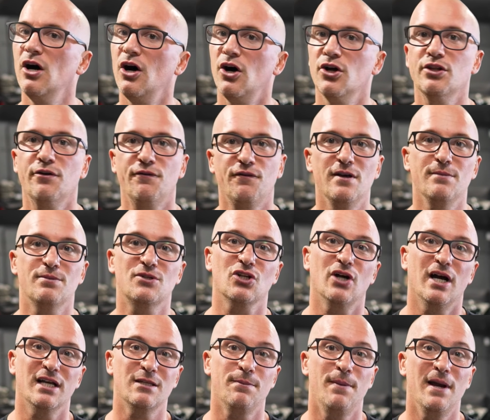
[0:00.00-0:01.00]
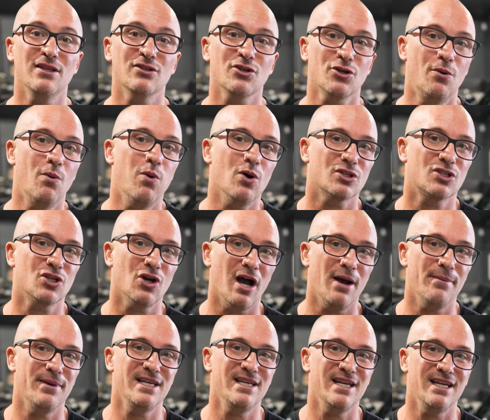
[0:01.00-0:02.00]
on the flip side, depending on what
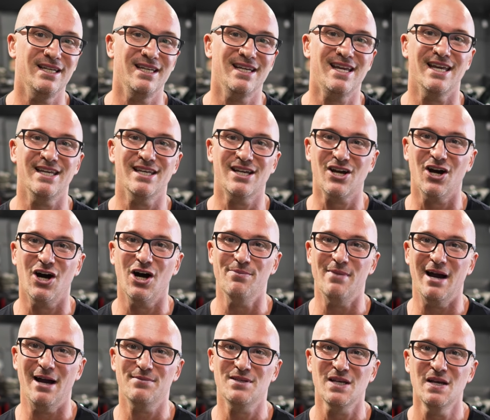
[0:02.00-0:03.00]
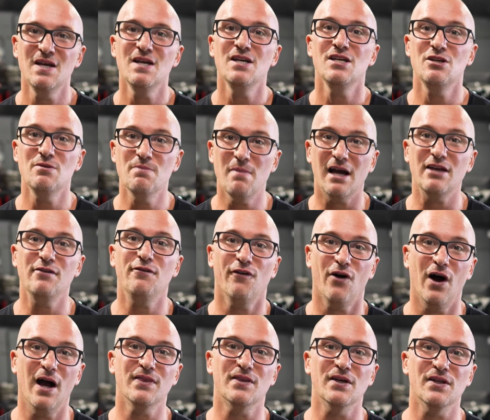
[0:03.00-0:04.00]
time of the year you get your car mapped, you may
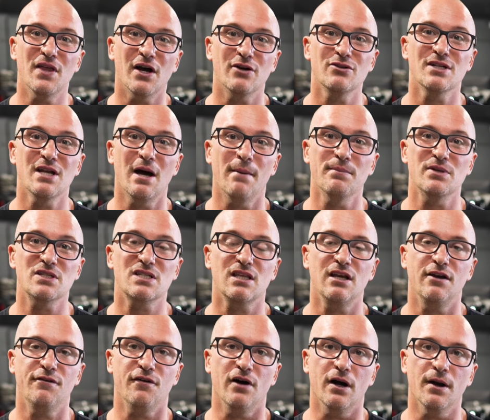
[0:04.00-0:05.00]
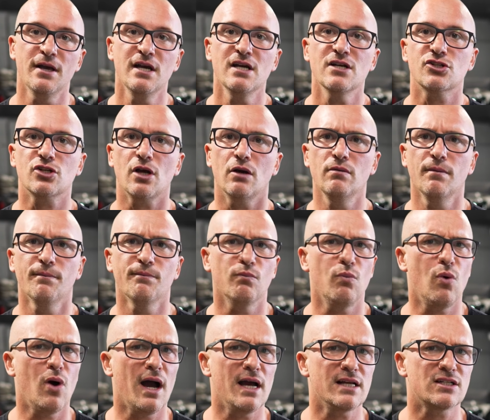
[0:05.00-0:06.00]
find that those numbers differ. So
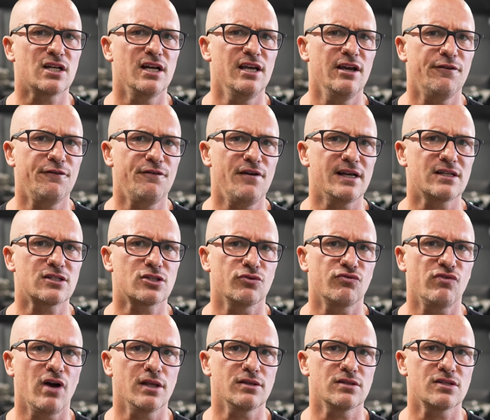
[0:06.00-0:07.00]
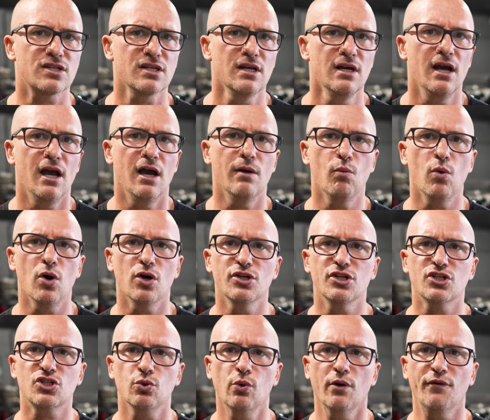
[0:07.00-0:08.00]
what actually affects the runs and what are the
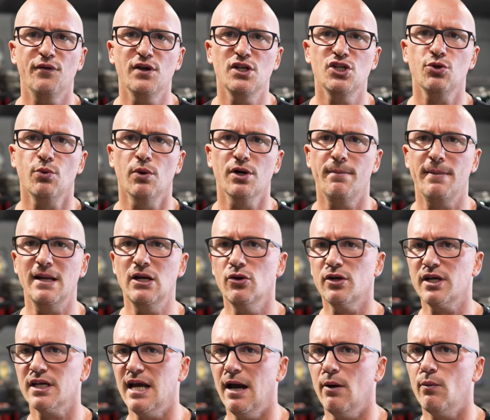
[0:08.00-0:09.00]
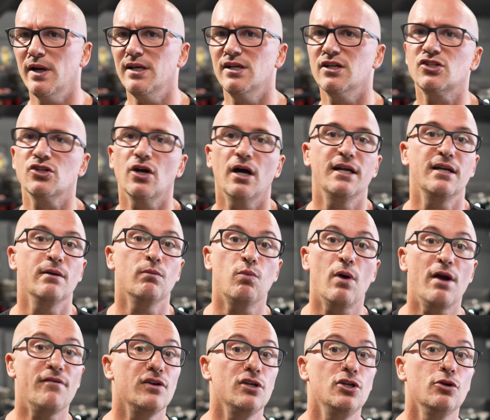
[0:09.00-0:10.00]
sort of things you want to be looking at when deciding
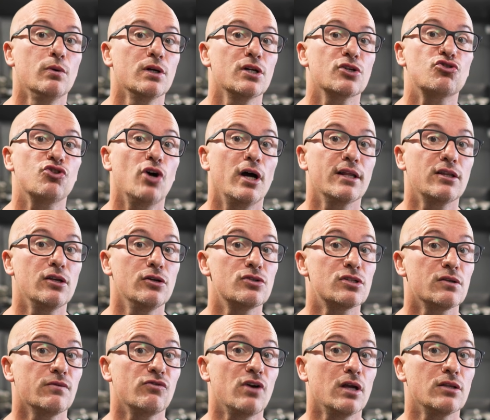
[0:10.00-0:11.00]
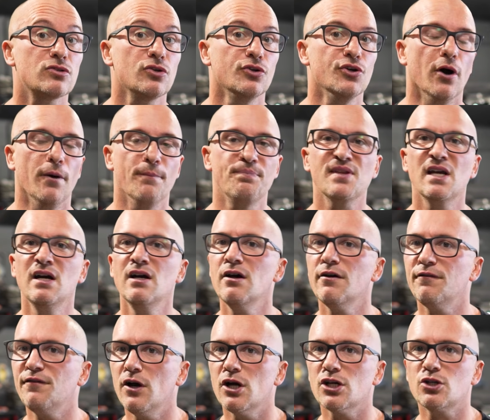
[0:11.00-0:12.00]
whether you want to try to do some runs or not?
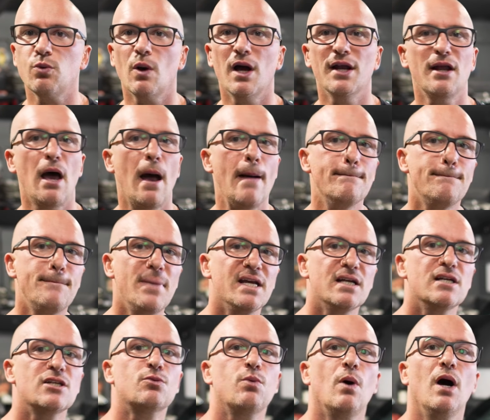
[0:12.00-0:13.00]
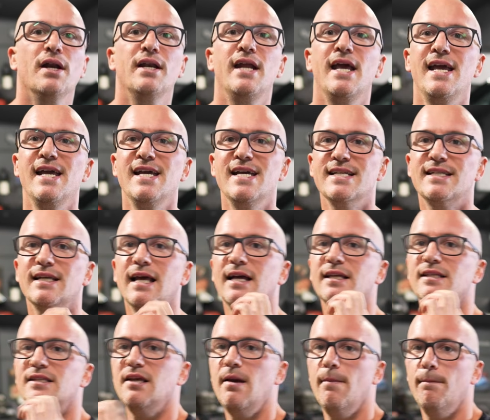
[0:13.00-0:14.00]
First one and biggest one is
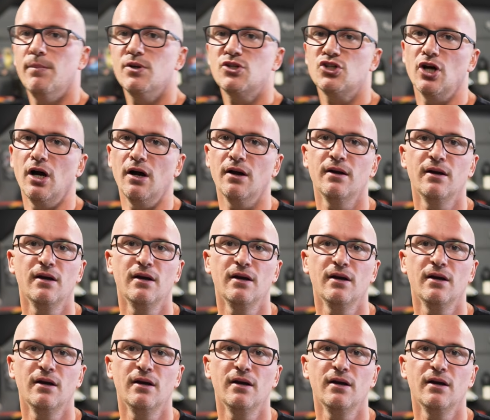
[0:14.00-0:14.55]
temperature.